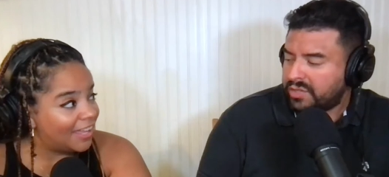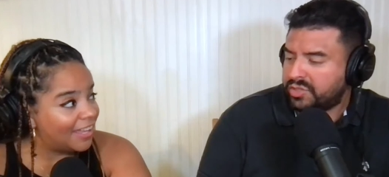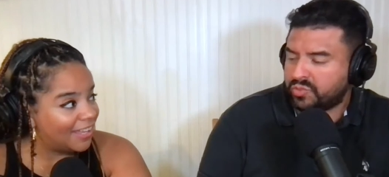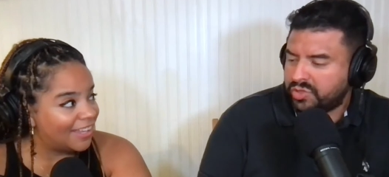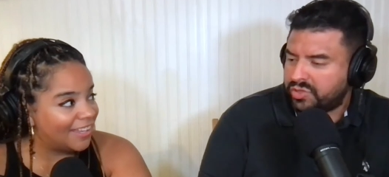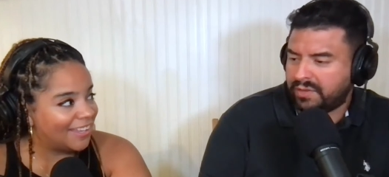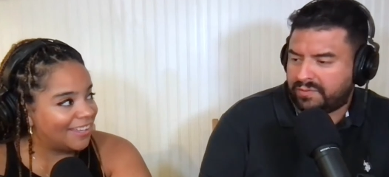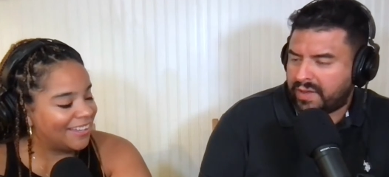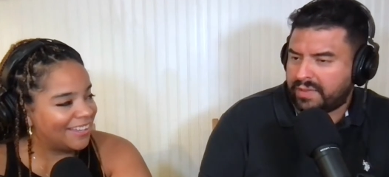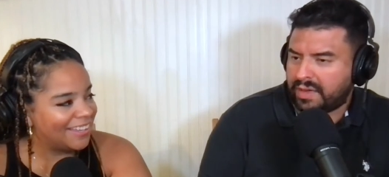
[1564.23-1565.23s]
Speaker 1: I just recently
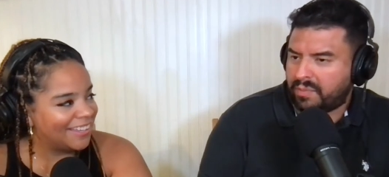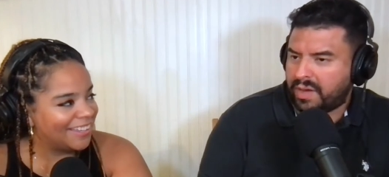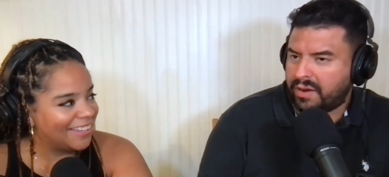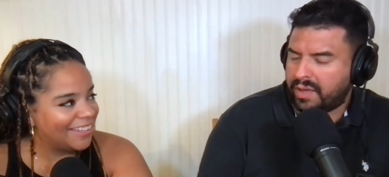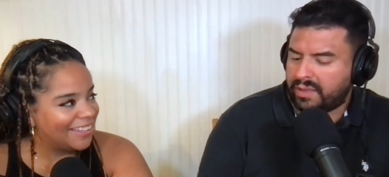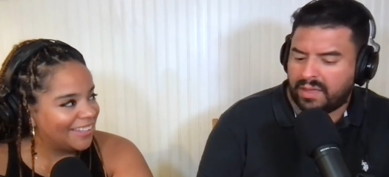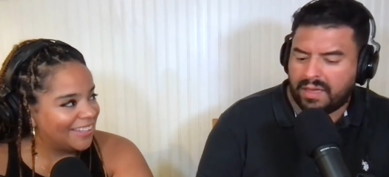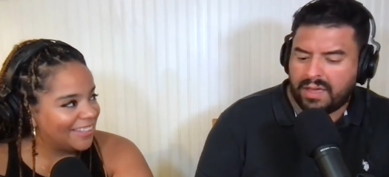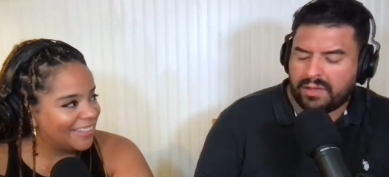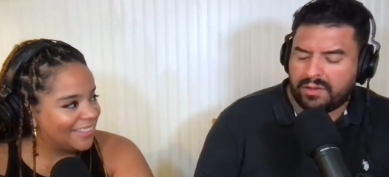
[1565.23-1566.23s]
found out about it, and
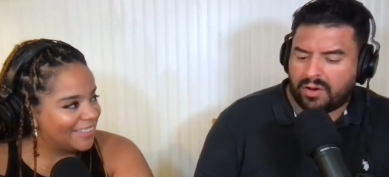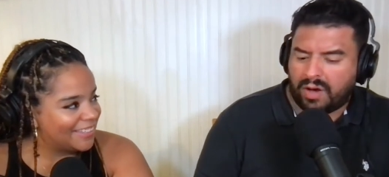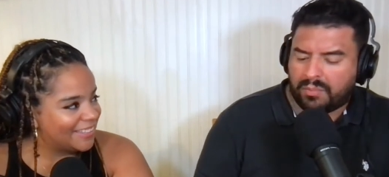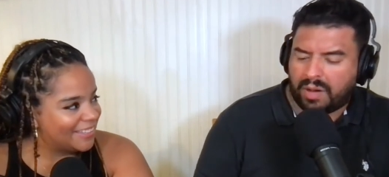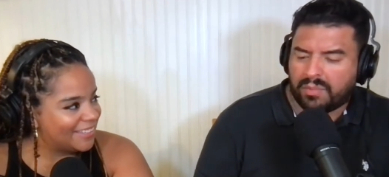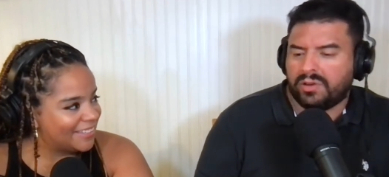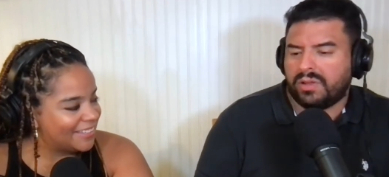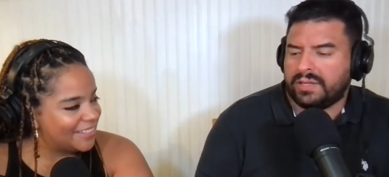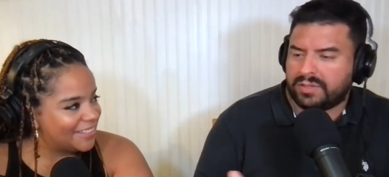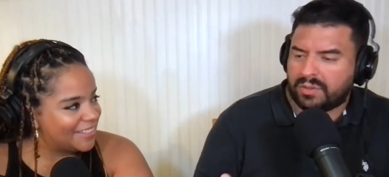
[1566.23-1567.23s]
you know, I'm, I'm a
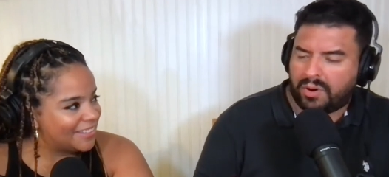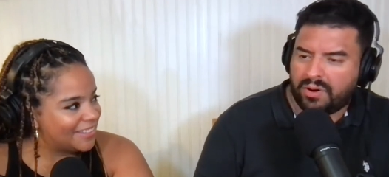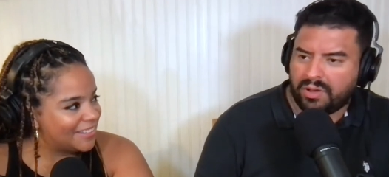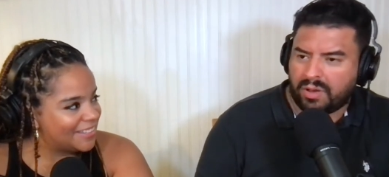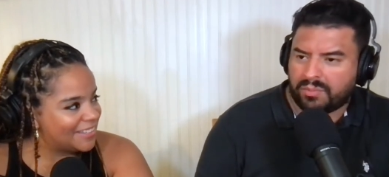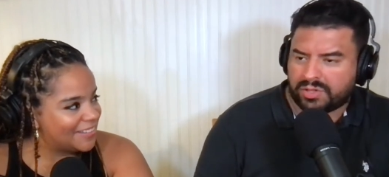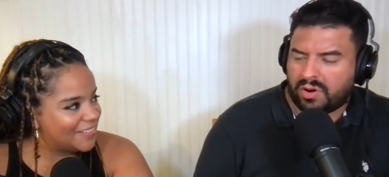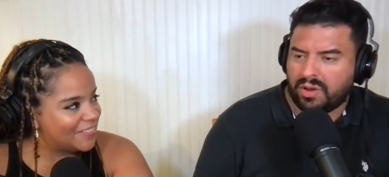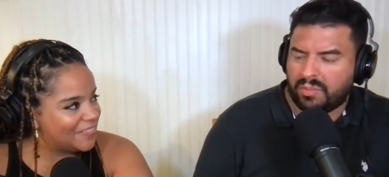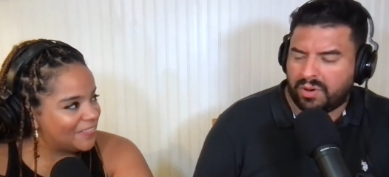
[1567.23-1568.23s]
little late to the party. I'm
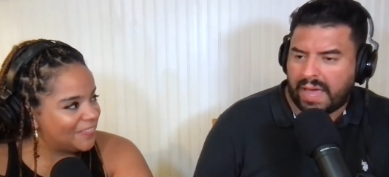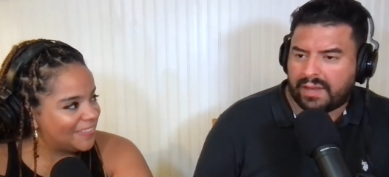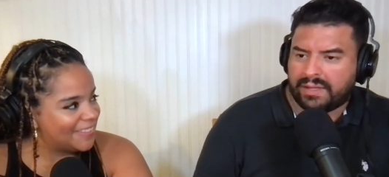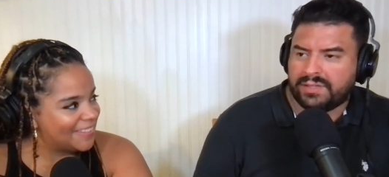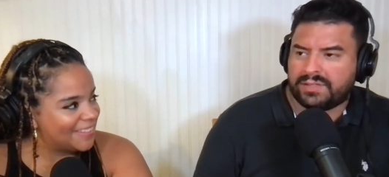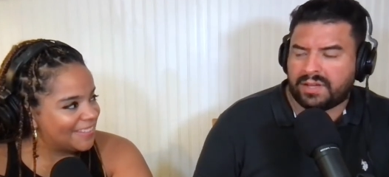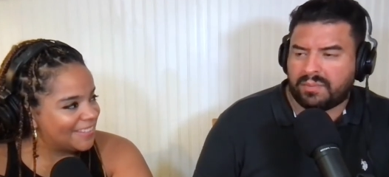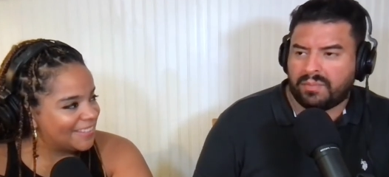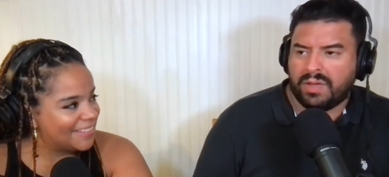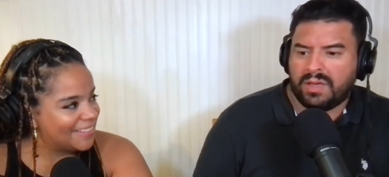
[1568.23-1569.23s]
sorry, but at least
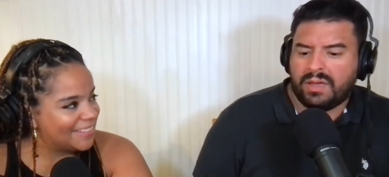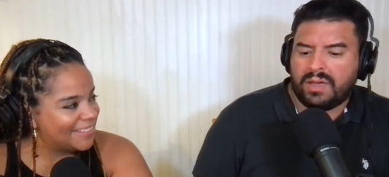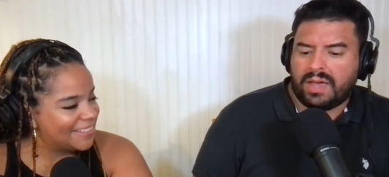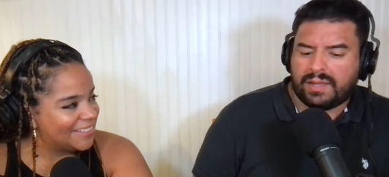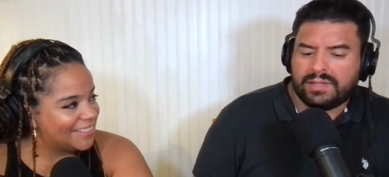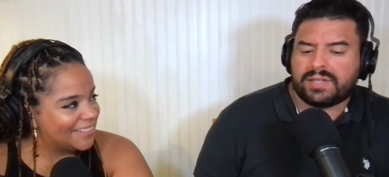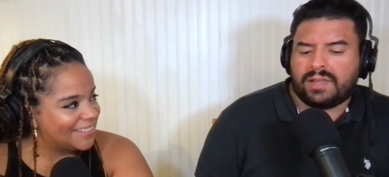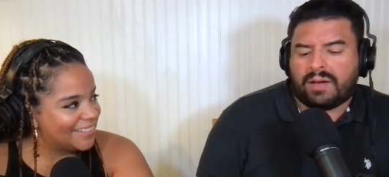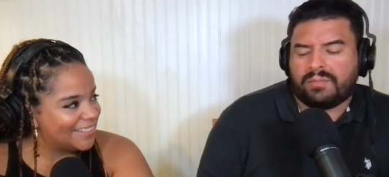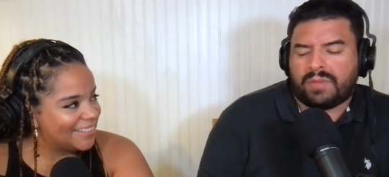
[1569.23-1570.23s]
um at least
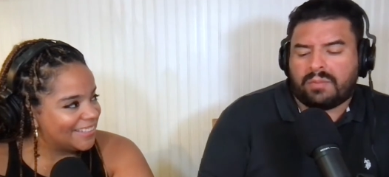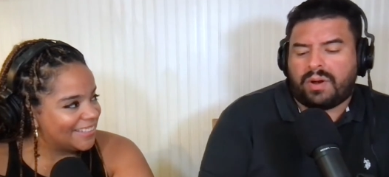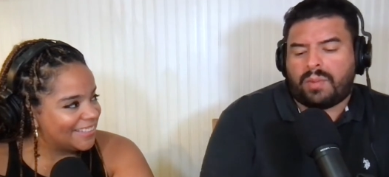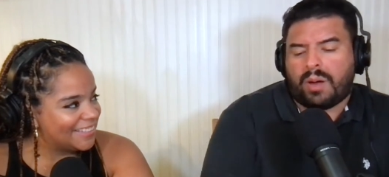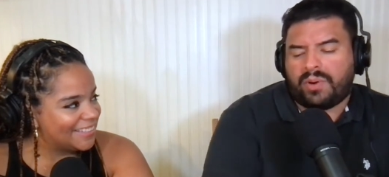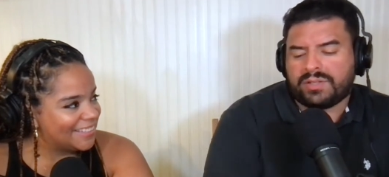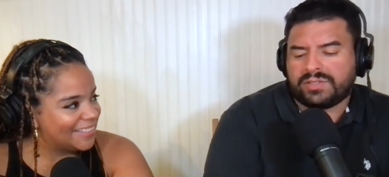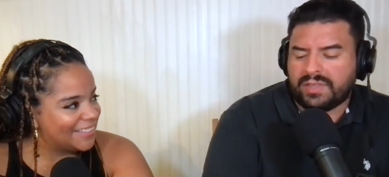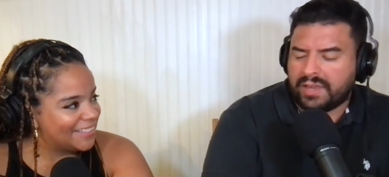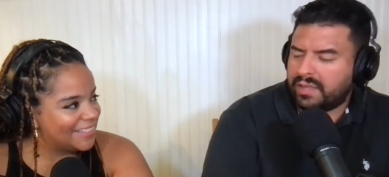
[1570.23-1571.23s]
I, am I'm, I'm proud
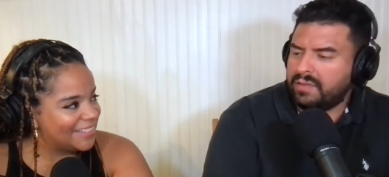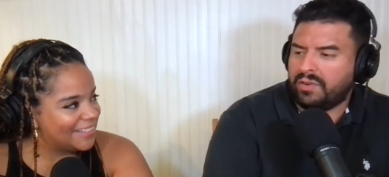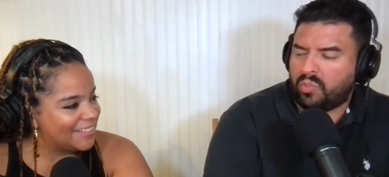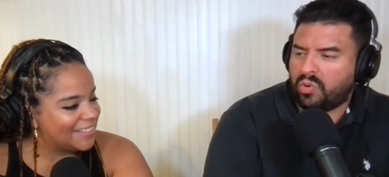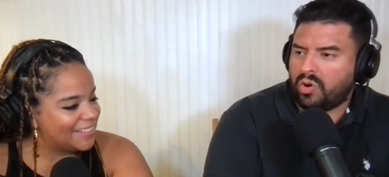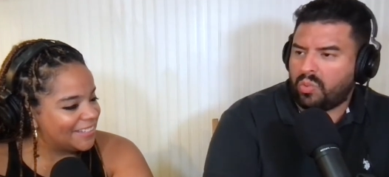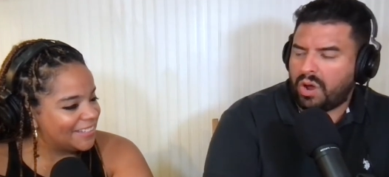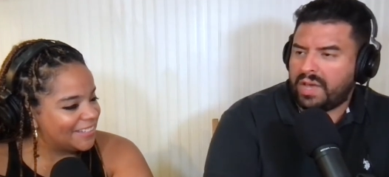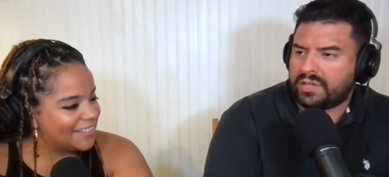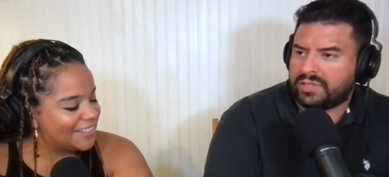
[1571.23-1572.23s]
to say that I live in a world
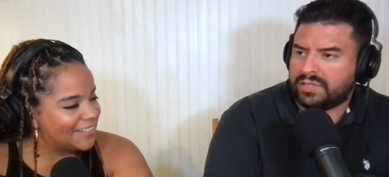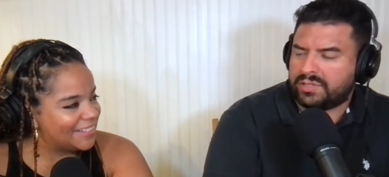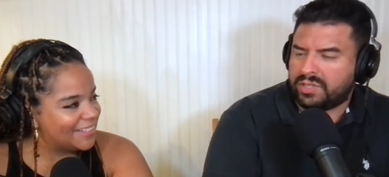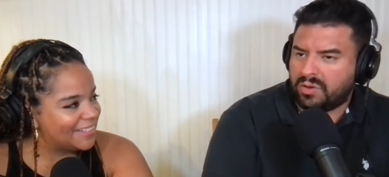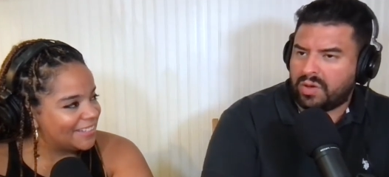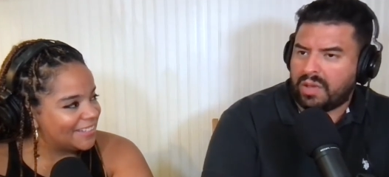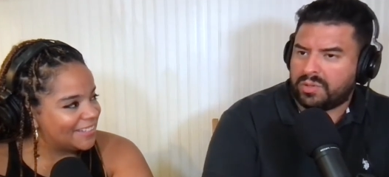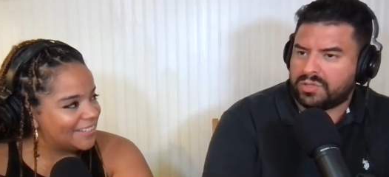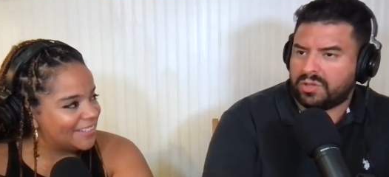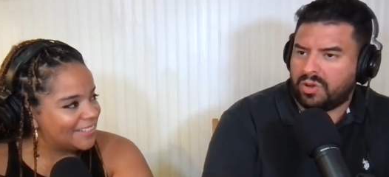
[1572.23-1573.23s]
where I'm actually still
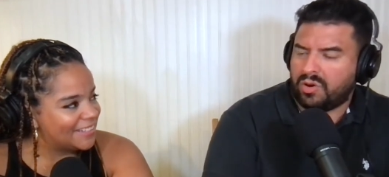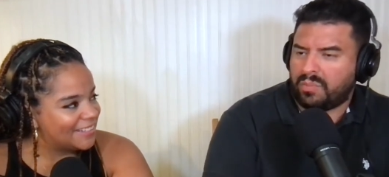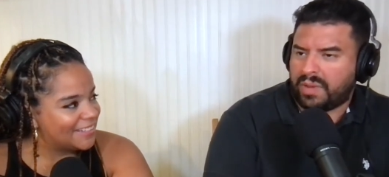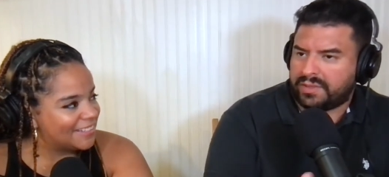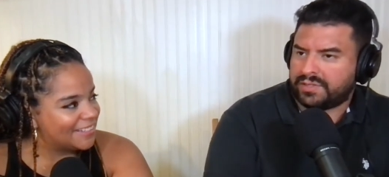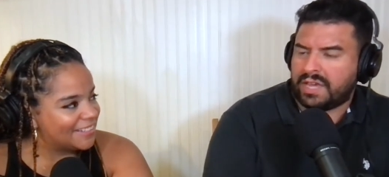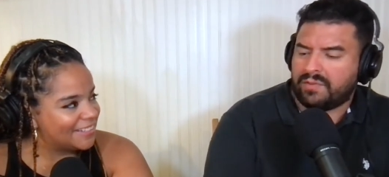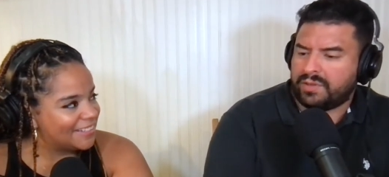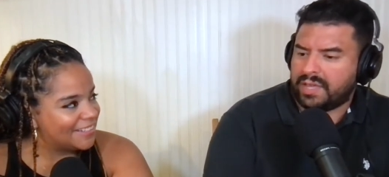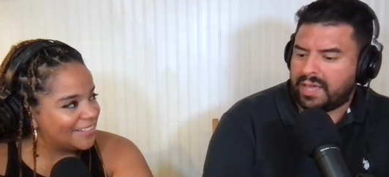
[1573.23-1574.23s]
able to learn about this
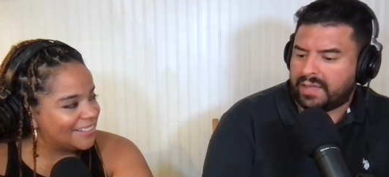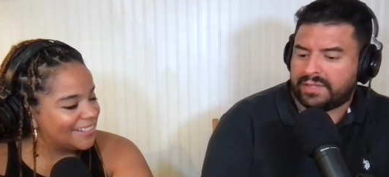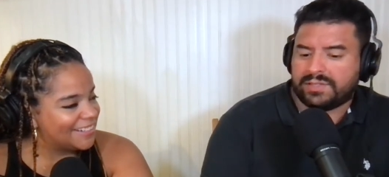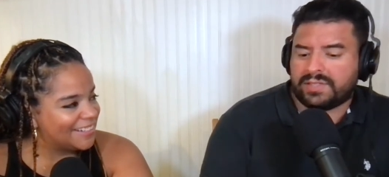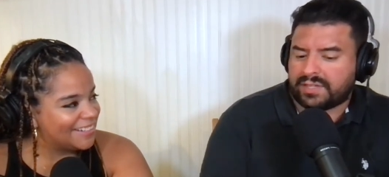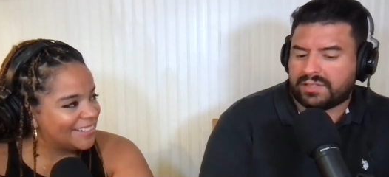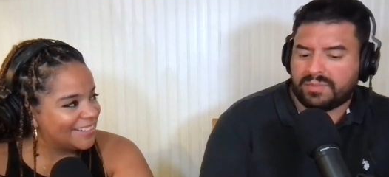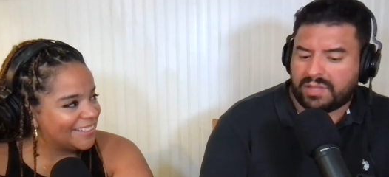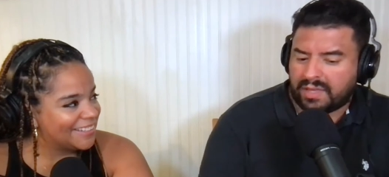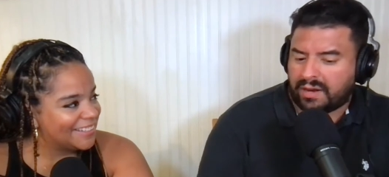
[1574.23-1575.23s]
every day. And this is not
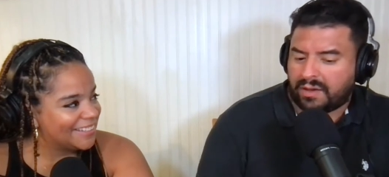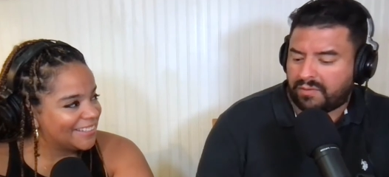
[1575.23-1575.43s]
something that